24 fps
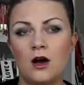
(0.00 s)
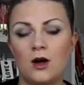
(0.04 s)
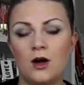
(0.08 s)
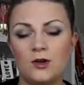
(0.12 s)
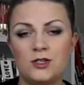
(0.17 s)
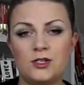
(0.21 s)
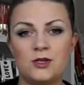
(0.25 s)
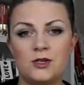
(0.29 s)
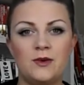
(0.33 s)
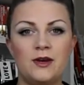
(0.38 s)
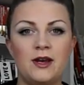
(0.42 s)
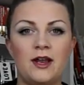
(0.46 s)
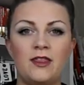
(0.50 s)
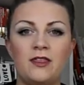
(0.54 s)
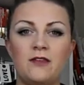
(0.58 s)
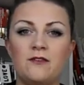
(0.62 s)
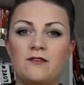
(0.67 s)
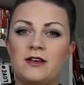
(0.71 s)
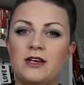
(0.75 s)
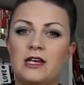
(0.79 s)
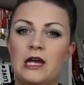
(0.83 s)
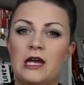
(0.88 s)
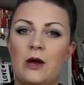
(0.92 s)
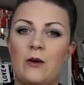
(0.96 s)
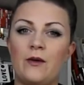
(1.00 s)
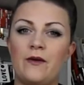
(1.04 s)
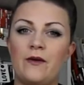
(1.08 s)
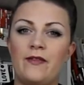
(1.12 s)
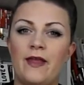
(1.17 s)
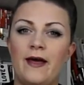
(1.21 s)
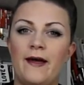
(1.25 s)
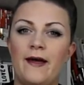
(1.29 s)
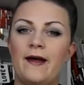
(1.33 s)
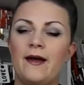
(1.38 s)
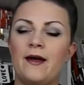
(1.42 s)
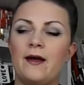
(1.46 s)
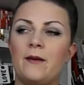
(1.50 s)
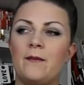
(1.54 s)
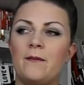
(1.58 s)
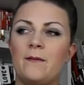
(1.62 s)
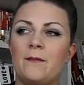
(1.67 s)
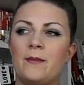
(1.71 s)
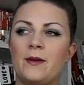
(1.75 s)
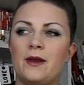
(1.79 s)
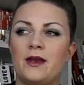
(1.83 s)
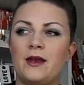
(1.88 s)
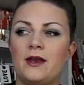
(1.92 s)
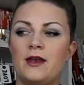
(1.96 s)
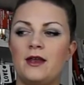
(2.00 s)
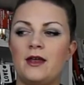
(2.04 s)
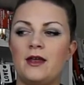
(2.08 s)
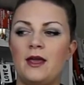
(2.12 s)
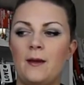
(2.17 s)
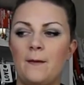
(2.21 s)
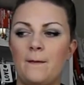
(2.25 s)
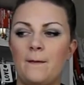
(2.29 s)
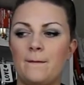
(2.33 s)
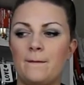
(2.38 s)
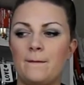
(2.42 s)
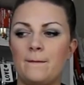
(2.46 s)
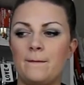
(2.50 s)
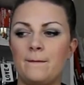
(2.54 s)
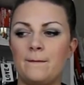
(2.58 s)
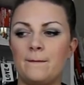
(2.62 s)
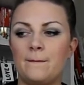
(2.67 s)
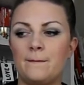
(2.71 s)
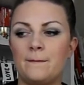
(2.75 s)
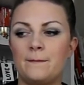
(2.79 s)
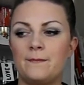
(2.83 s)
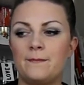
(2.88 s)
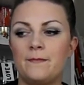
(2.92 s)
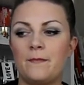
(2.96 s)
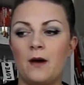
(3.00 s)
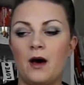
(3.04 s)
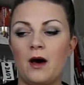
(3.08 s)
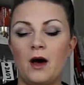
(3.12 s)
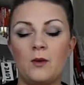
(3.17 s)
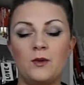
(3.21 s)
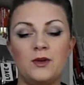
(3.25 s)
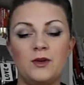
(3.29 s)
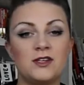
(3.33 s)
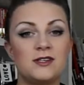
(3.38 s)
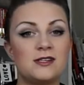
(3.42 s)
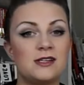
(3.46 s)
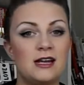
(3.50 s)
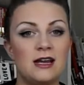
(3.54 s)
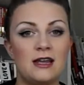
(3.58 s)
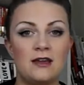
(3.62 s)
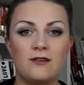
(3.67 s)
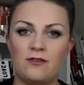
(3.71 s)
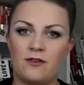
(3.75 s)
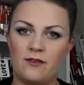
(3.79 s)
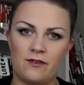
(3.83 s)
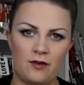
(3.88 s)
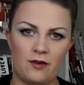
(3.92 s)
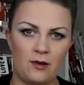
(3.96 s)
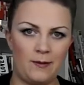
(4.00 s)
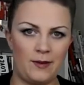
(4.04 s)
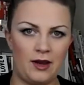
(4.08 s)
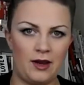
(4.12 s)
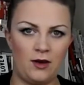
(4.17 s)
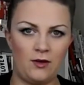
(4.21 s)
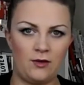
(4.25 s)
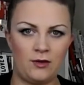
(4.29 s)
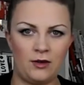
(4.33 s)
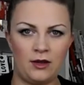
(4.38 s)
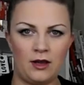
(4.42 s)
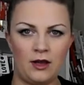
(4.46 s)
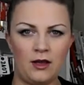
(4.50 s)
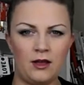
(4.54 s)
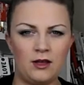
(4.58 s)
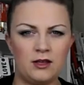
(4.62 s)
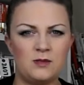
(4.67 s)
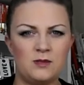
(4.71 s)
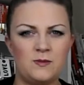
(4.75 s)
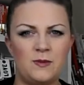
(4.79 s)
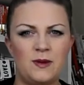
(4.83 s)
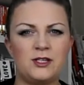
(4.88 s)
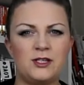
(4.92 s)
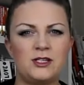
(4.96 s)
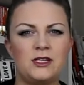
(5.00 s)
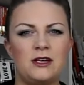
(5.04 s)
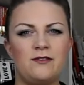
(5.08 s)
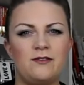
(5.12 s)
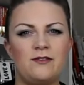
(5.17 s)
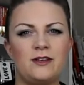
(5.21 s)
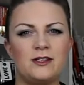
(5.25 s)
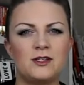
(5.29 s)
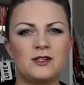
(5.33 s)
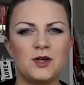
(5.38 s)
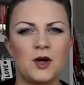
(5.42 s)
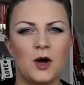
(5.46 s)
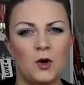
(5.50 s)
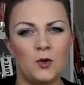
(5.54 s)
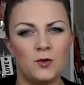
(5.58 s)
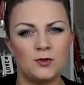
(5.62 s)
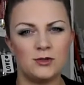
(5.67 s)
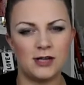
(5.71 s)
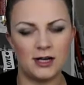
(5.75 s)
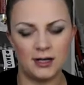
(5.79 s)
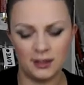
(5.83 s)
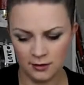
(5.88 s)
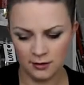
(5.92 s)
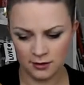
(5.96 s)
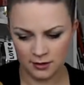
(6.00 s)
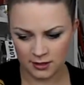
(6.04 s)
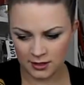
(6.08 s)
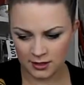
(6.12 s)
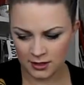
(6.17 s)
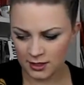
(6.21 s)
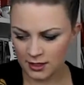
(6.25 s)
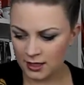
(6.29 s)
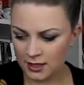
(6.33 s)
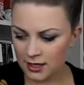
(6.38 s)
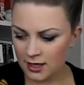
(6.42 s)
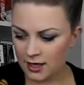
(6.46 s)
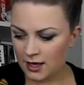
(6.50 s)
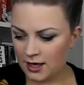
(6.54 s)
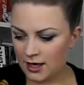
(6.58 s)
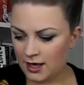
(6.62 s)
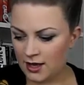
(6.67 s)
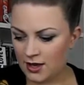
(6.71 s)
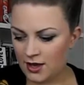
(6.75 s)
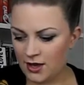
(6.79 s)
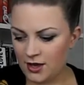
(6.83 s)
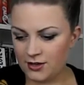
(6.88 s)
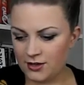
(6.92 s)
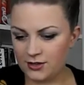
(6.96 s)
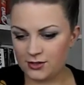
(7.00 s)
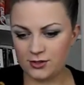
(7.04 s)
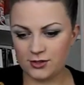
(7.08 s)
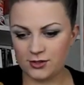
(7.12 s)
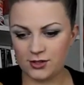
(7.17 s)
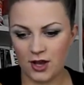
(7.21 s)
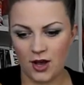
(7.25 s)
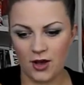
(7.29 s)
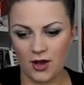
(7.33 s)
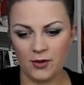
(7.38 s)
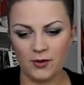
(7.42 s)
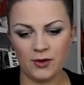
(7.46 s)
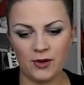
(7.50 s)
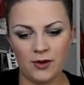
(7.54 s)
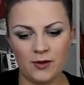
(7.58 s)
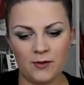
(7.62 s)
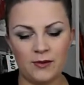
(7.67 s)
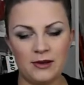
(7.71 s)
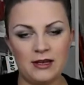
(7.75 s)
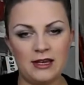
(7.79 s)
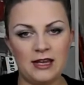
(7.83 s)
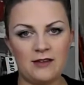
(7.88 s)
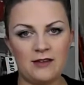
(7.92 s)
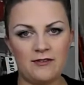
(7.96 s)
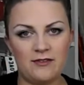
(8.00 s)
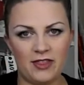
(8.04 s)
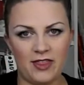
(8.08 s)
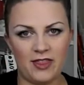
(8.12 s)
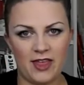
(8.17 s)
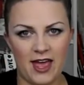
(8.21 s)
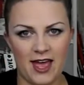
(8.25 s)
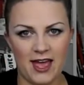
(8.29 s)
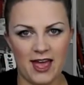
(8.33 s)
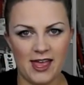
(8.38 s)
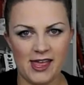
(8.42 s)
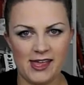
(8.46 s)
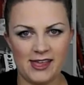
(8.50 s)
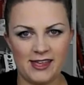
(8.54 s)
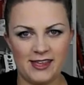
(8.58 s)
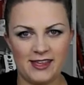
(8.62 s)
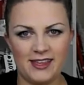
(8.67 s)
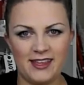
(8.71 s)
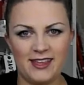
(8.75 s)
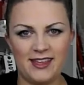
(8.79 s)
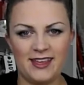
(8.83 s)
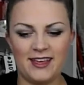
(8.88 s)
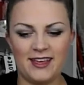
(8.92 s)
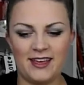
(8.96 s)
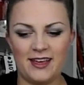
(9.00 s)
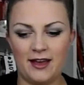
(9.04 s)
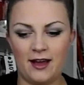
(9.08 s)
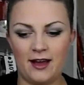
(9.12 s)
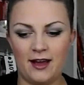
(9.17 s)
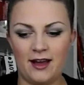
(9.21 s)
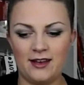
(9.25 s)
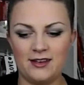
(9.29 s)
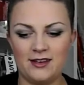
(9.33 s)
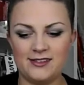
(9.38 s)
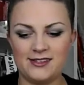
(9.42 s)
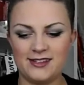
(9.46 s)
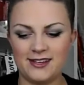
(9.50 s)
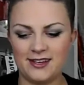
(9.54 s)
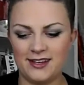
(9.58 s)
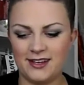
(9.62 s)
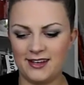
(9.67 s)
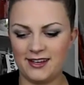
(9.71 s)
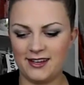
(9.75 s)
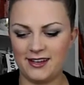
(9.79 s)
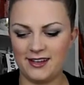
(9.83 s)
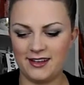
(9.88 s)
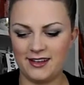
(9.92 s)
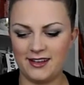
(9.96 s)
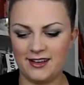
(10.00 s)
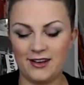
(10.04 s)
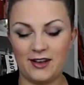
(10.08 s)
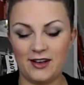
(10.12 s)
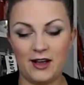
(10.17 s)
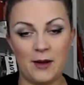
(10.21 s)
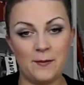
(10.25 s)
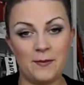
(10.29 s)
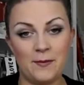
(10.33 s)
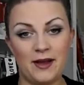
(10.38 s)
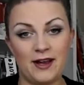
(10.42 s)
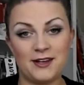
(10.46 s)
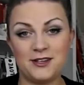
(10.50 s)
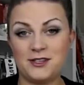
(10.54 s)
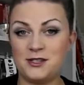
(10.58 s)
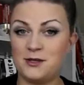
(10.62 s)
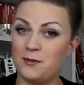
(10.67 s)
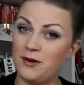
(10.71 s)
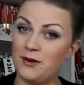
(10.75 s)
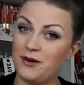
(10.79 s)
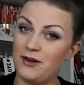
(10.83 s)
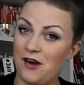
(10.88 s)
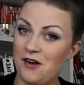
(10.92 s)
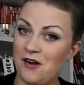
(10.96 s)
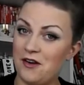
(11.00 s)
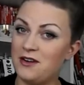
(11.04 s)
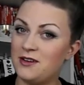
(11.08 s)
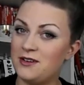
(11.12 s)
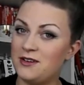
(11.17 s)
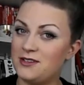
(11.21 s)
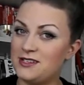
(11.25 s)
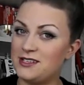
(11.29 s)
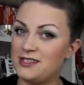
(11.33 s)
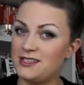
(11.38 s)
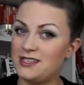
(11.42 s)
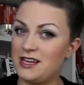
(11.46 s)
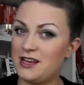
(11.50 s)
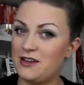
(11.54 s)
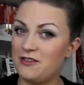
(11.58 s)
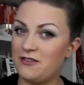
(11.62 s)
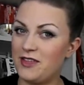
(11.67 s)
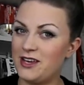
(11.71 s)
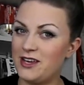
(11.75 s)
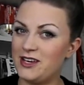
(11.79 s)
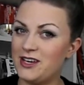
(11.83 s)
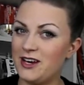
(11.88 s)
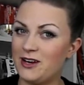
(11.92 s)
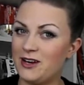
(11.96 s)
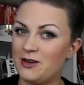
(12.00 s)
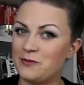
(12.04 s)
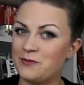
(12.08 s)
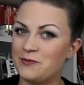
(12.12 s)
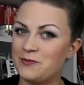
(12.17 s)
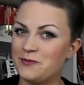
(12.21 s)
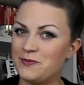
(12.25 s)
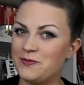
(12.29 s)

I'll do another video on that, but I would just leave it for a bit longer, especially if it's colder. So we'll leave it there, and I'll come back tomorrow to see if they're done.